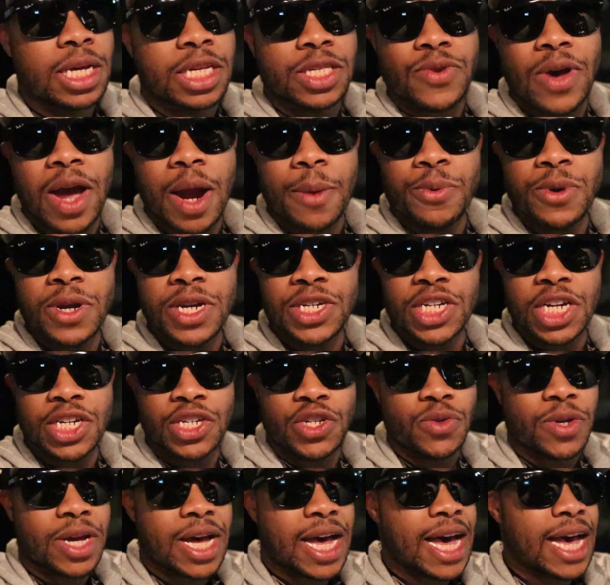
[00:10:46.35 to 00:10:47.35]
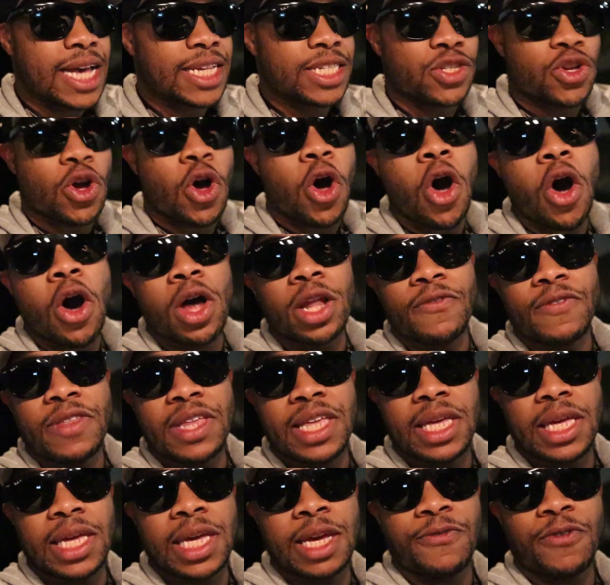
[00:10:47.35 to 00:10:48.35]
So I appreciate you guys. And all of
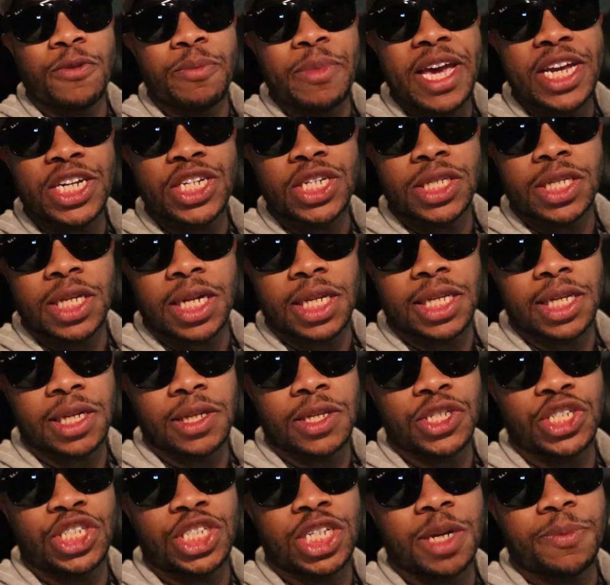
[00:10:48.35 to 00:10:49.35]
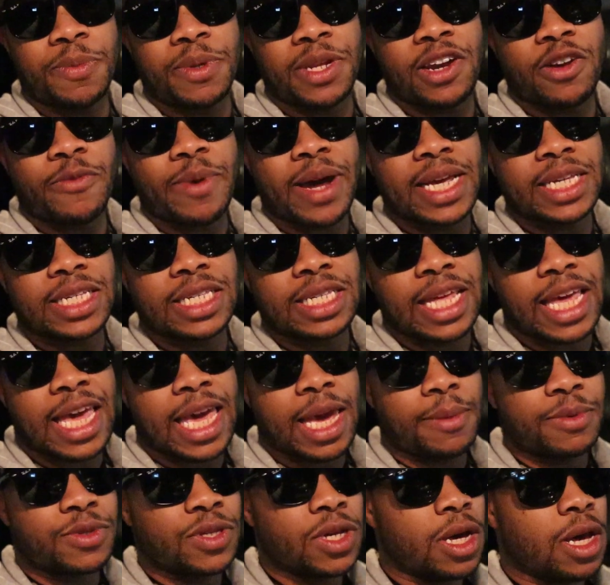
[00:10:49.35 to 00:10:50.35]
the information to the dealership and everybody's
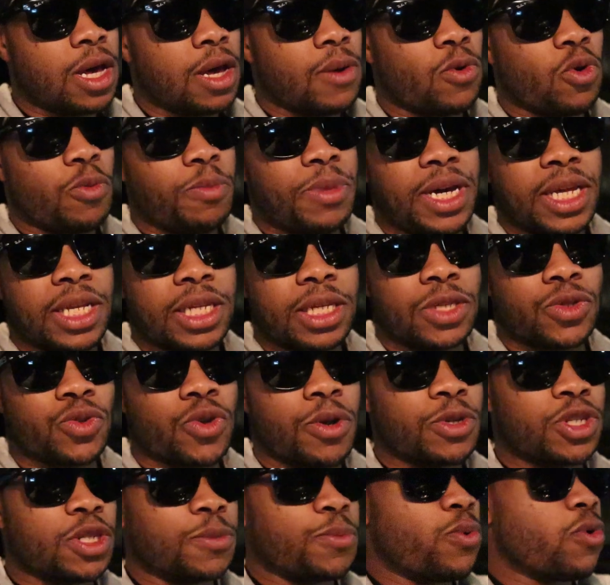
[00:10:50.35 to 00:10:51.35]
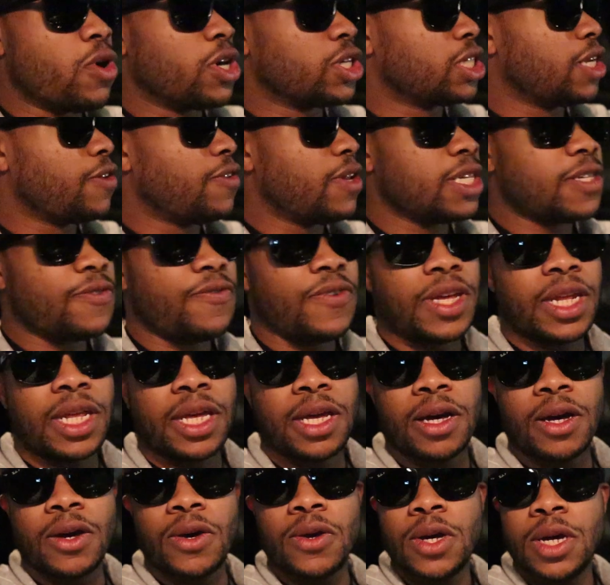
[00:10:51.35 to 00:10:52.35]
names will be in the description portion of this
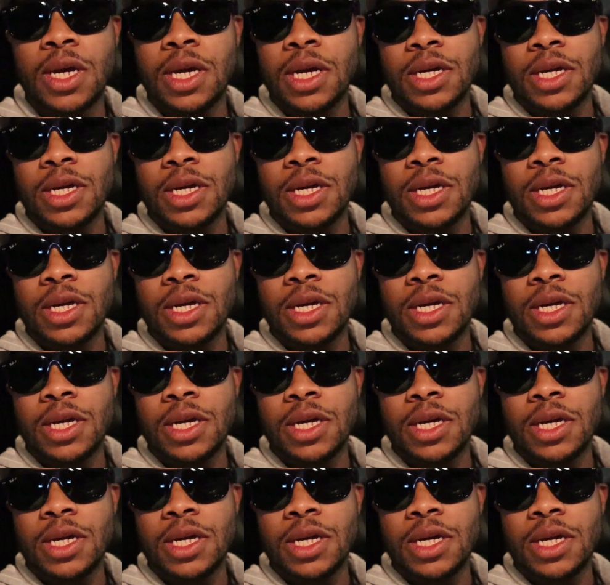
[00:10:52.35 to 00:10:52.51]
video.